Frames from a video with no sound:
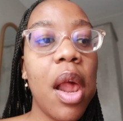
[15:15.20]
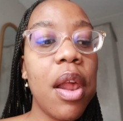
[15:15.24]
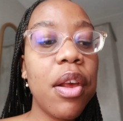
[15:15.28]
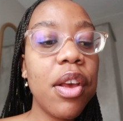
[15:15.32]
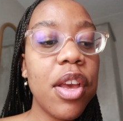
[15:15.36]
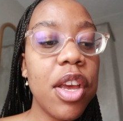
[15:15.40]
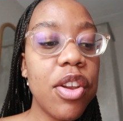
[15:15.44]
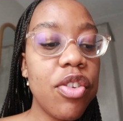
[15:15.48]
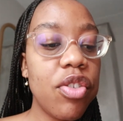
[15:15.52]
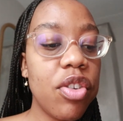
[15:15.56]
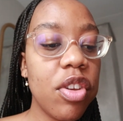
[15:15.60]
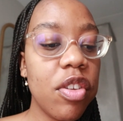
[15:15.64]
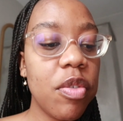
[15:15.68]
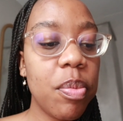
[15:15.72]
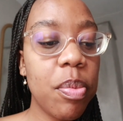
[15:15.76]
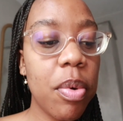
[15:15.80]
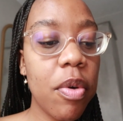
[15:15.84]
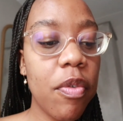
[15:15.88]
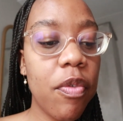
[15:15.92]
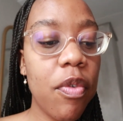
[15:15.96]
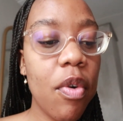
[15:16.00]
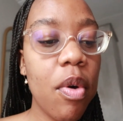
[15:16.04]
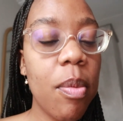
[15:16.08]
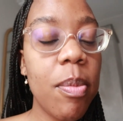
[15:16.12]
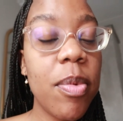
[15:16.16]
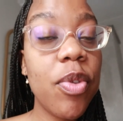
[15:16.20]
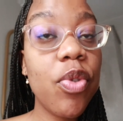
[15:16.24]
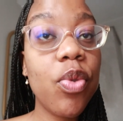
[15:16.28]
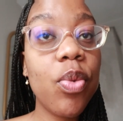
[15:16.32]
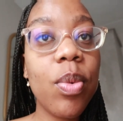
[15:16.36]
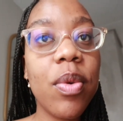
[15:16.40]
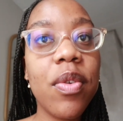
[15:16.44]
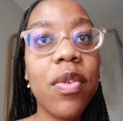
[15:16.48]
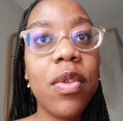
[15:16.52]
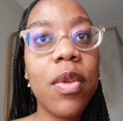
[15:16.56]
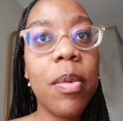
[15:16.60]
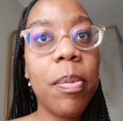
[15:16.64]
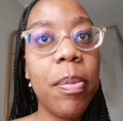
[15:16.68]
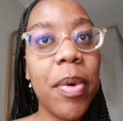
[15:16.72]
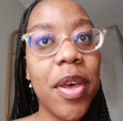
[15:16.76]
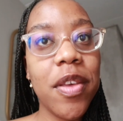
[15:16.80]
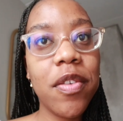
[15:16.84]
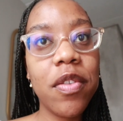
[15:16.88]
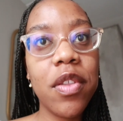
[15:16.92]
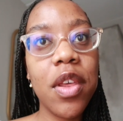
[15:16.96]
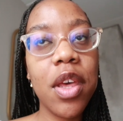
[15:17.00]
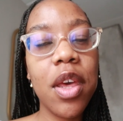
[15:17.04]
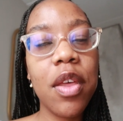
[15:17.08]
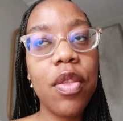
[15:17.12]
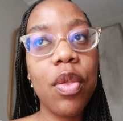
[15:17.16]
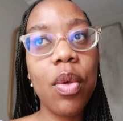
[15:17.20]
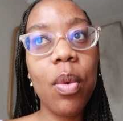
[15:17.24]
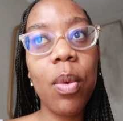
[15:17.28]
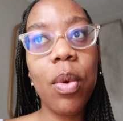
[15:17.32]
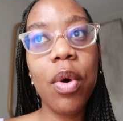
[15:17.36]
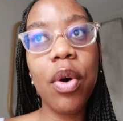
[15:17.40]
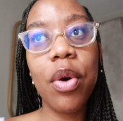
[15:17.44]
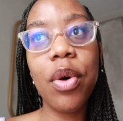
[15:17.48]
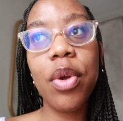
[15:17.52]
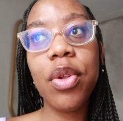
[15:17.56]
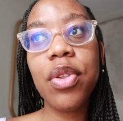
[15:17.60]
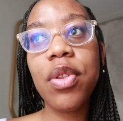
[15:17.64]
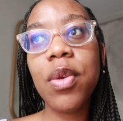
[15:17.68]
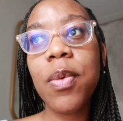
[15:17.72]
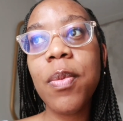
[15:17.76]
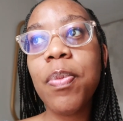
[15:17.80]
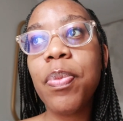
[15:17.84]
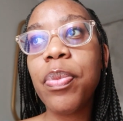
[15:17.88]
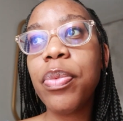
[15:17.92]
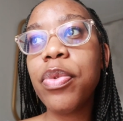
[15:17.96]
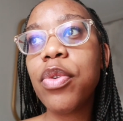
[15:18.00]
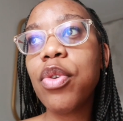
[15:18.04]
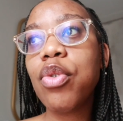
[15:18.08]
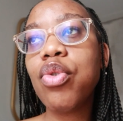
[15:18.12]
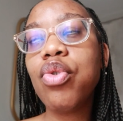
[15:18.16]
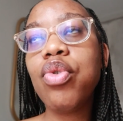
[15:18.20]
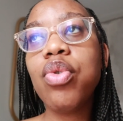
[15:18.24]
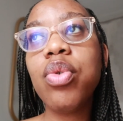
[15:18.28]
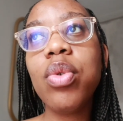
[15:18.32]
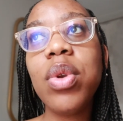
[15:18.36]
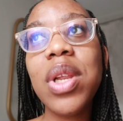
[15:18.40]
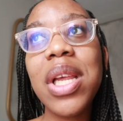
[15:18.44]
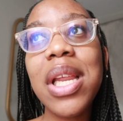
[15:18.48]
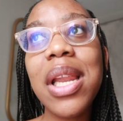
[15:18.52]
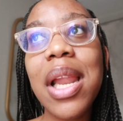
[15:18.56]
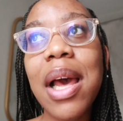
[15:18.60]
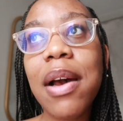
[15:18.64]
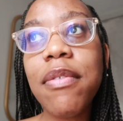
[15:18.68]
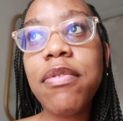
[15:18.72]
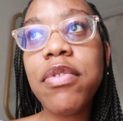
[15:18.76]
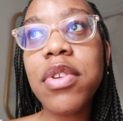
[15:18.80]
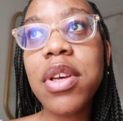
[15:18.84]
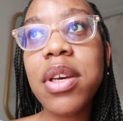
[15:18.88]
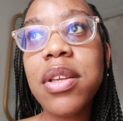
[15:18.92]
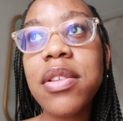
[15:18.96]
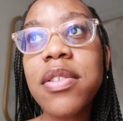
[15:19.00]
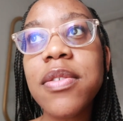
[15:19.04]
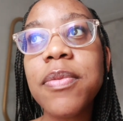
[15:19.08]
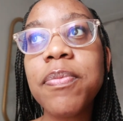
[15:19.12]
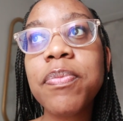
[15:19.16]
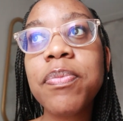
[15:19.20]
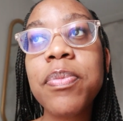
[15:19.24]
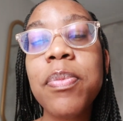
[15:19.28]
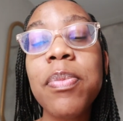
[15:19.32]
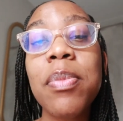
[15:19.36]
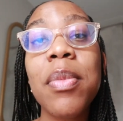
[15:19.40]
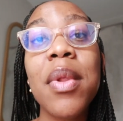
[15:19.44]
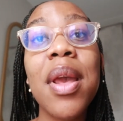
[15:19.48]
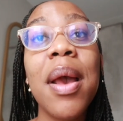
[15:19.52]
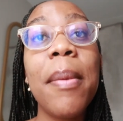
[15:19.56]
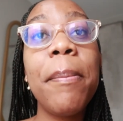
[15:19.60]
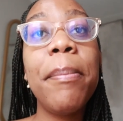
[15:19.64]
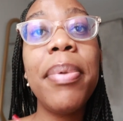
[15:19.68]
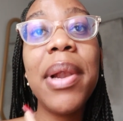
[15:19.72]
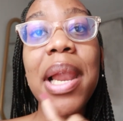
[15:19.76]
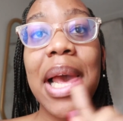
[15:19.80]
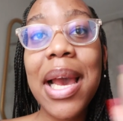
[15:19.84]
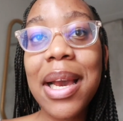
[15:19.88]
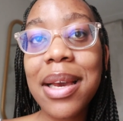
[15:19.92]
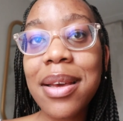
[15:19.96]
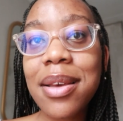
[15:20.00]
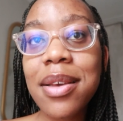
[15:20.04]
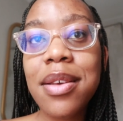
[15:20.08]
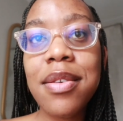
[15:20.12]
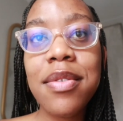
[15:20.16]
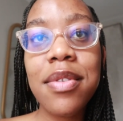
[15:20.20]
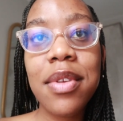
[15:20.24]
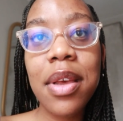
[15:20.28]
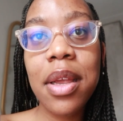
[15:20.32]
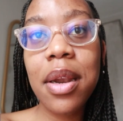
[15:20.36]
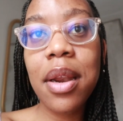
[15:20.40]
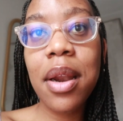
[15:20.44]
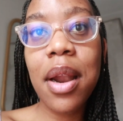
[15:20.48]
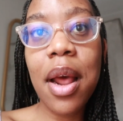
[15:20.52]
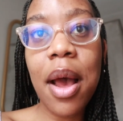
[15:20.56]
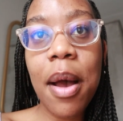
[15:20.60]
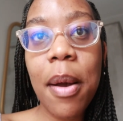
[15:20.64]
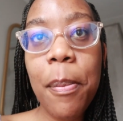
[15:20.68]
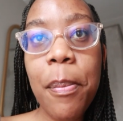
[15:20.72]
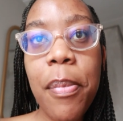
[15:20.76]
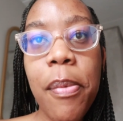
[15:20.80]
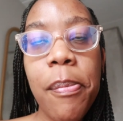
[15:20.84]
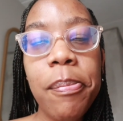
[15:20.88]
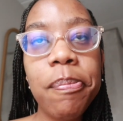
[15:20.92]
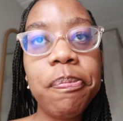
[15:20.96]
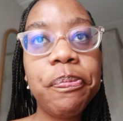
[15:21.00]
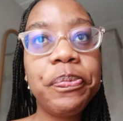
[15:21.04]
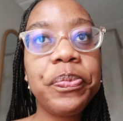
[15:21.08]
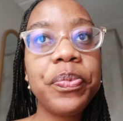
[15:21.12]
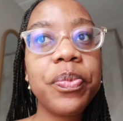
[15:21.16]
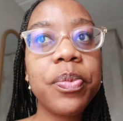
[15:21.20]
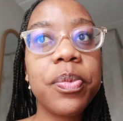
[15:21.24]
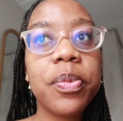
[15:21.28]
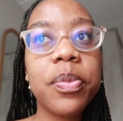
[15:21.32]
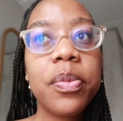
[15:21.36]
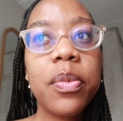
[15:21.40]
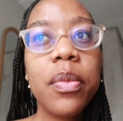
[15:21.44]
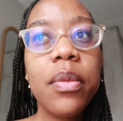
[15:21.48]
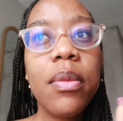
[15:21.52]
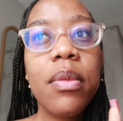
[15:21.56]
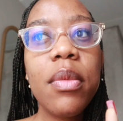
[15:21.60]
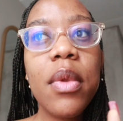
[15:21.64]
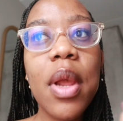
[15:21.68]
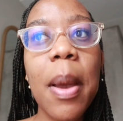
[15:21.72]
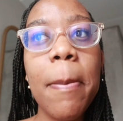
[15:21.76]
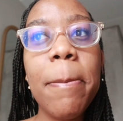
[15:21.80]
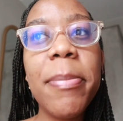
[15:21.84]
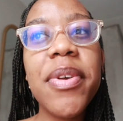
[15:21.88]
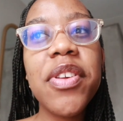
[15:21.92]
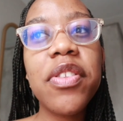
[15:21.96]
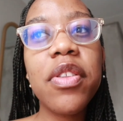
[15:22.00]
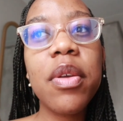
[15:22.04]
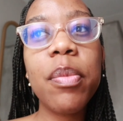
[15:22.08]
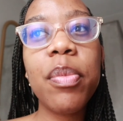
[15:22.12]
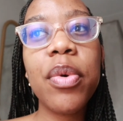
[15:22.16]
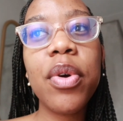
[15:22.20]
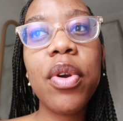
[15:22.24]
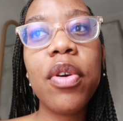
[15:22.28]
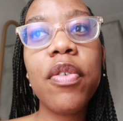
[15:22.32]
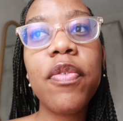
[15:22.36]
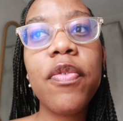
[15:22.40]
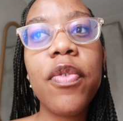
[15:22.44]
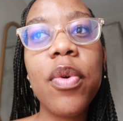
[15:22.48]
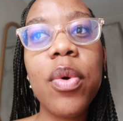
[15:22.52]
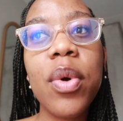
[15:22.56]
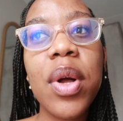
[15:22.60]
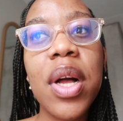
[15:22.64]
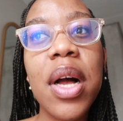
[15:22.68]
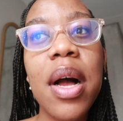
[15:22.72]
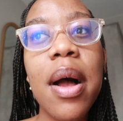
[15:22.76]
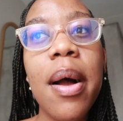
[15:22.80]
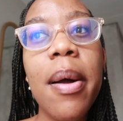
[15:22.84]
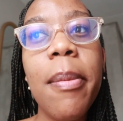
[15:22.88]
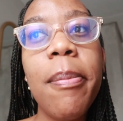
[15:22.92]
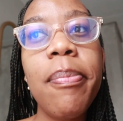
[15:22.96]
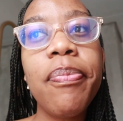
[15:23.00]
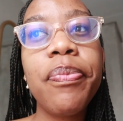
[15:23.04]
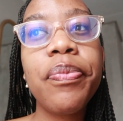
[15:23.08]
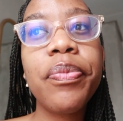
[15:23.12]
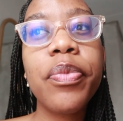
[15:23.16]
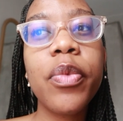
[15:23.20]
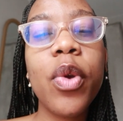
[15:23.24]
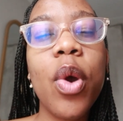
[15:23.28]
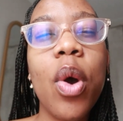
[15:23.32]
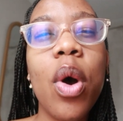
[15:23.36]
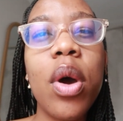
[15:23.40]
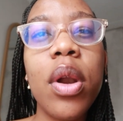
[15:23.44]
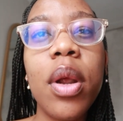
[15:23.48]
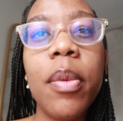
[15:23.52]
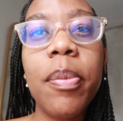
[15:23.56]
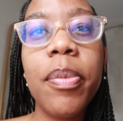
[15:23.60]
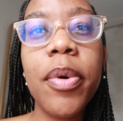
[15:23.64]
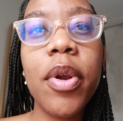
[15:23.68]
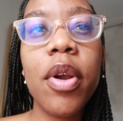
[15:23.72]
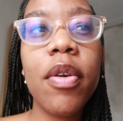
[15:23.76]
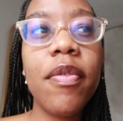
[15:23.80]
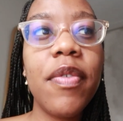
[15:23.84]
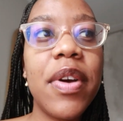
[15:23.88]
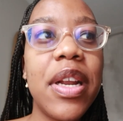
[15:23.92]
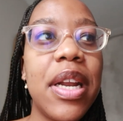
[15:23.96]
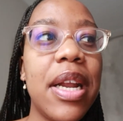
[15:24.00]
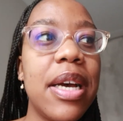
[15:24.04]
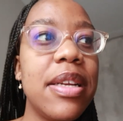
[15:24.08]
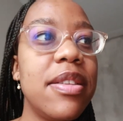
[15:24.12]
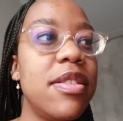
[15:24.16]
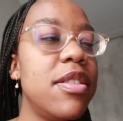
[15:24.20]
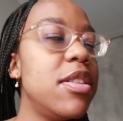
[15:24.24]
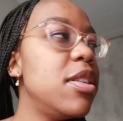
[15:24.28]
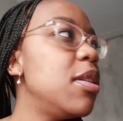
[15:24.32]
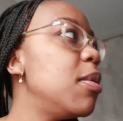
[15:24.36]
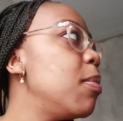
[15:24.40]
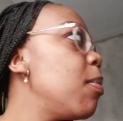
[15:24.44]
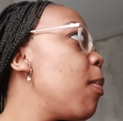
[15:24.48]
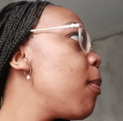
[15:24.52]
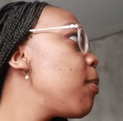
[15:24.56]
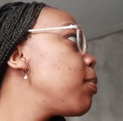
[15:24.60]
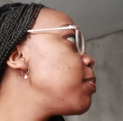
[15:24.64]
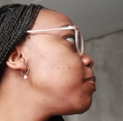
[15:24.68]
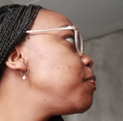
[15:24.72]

Kendrick's performance was the best thing in the world. Truly loved it. Blackie set it up. Missed a bit of Foka, got a bit of a natty.